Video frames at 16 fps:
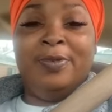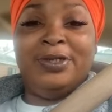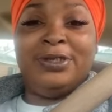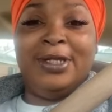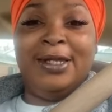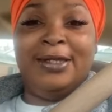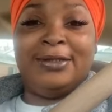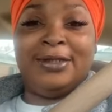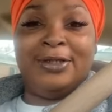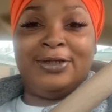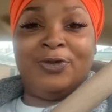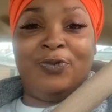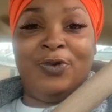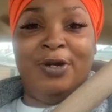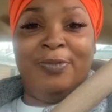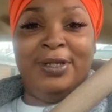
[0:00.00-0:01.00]
Michelle
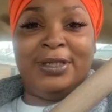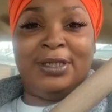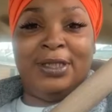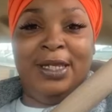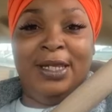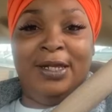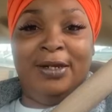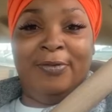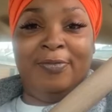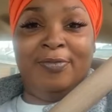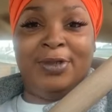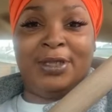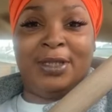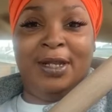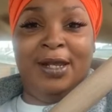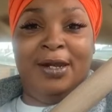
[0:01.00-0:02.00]
says, Sarebe
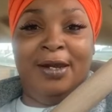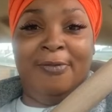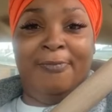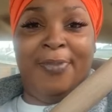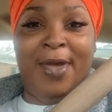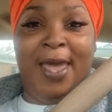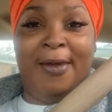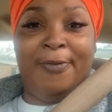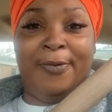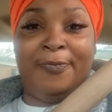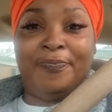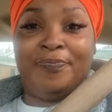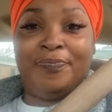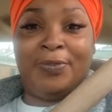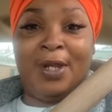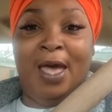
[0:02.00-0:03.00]
slinging them,
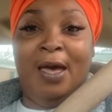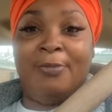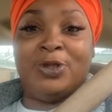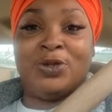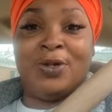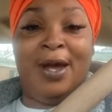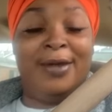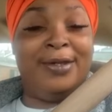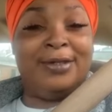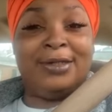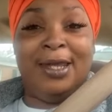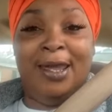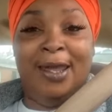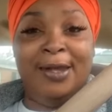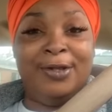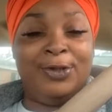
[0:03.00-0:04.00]
baby. I'm trying to
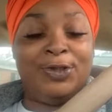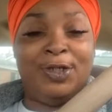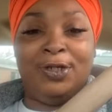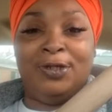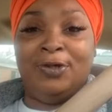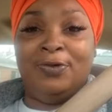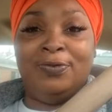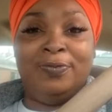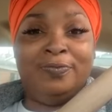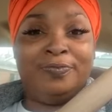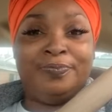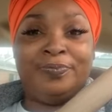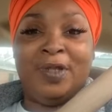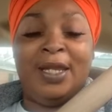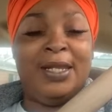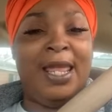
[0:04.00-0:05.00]
tell you she do.
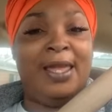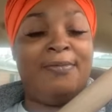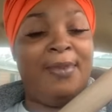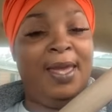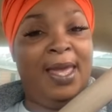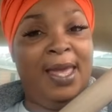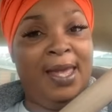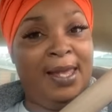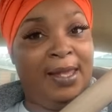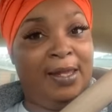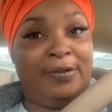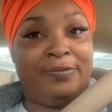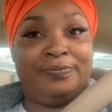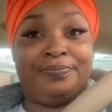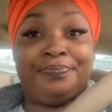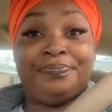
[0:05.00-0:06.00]
And they
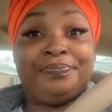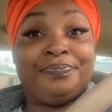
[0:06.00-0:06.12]
mad.